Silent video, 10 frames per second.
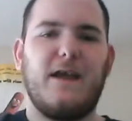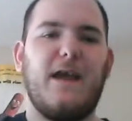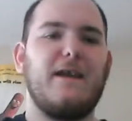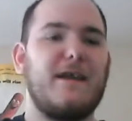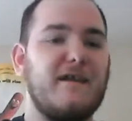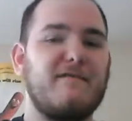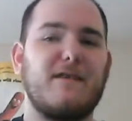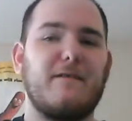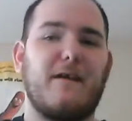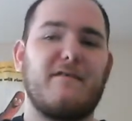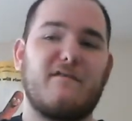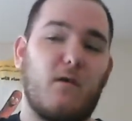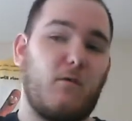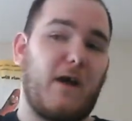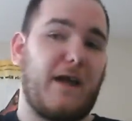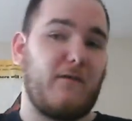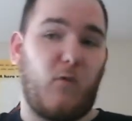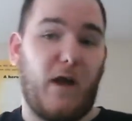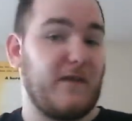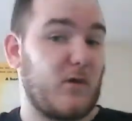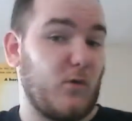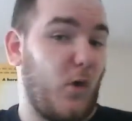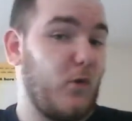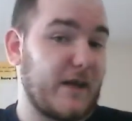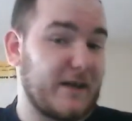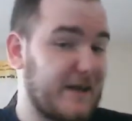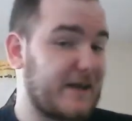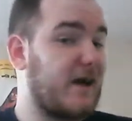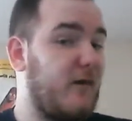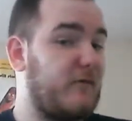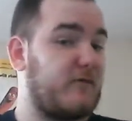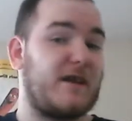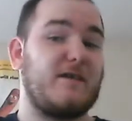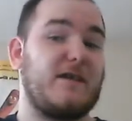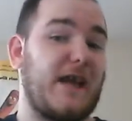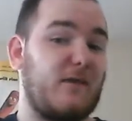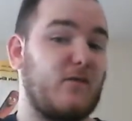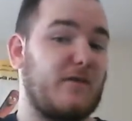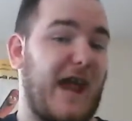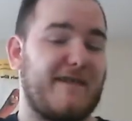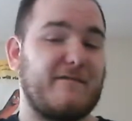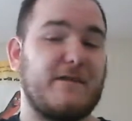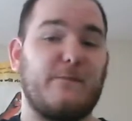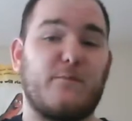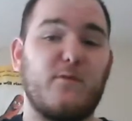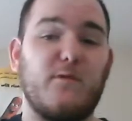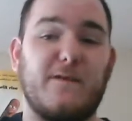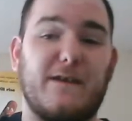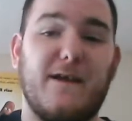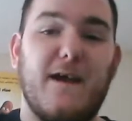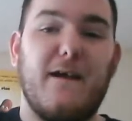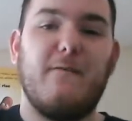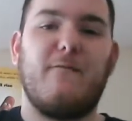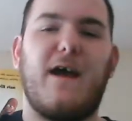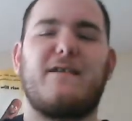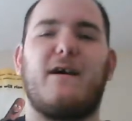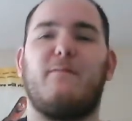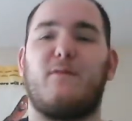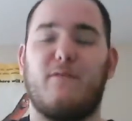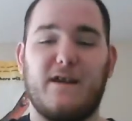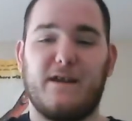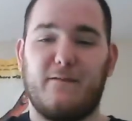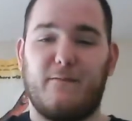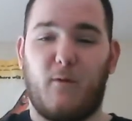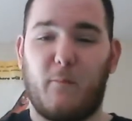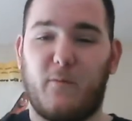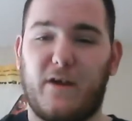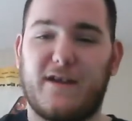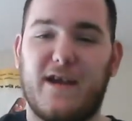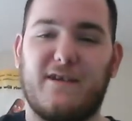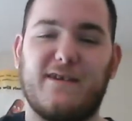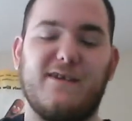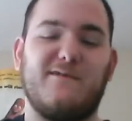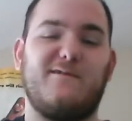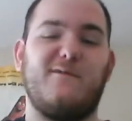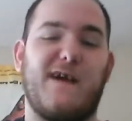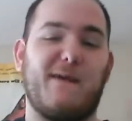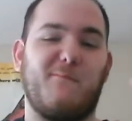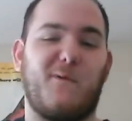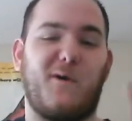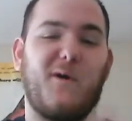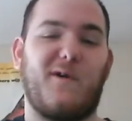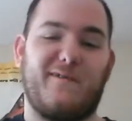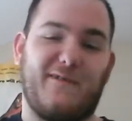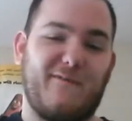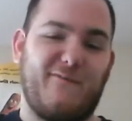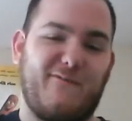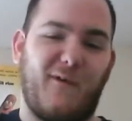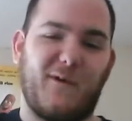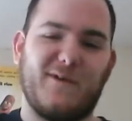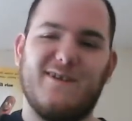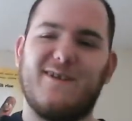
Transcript: And it gets to that show, like the Glowed again, it goes frequently, I'm going to actually improve, and fact of creating it at one point, getting you to have more heart and less fart